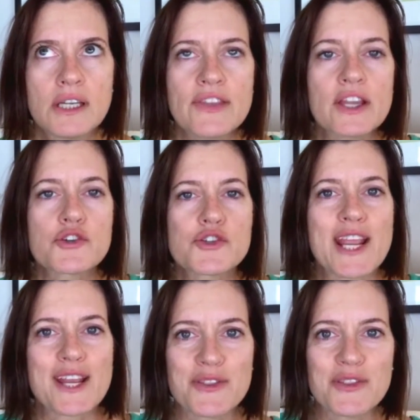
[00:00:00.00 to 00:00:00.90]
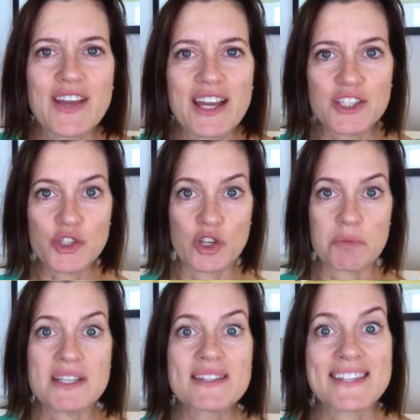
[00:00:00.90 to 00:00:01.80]
They understand that you
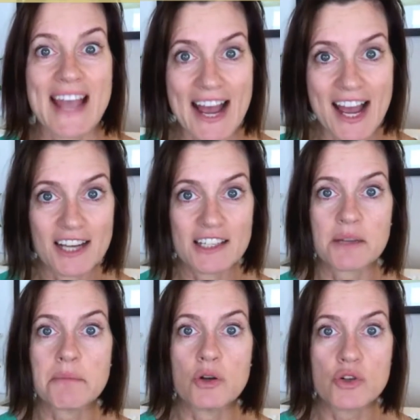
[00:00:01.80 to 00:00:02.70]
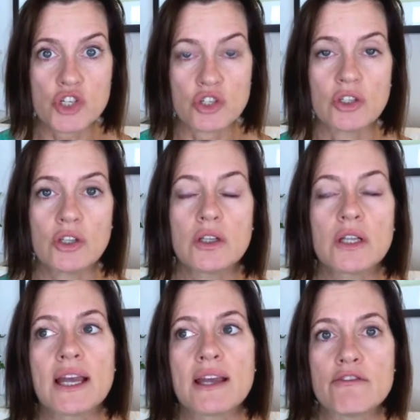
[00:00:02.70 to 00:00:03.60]
could be sad and emotional
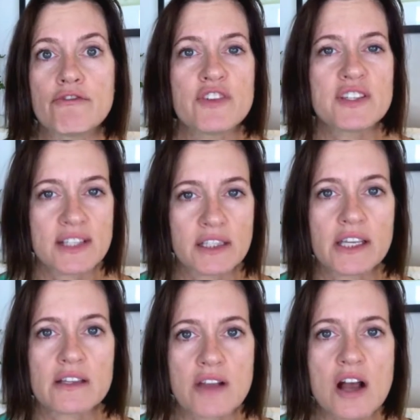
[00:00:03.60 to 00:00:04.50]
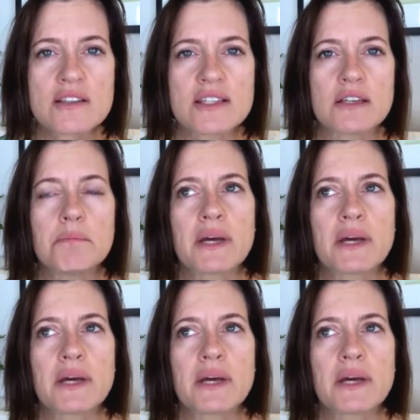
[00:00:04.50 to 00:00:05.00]
and physically exhausted,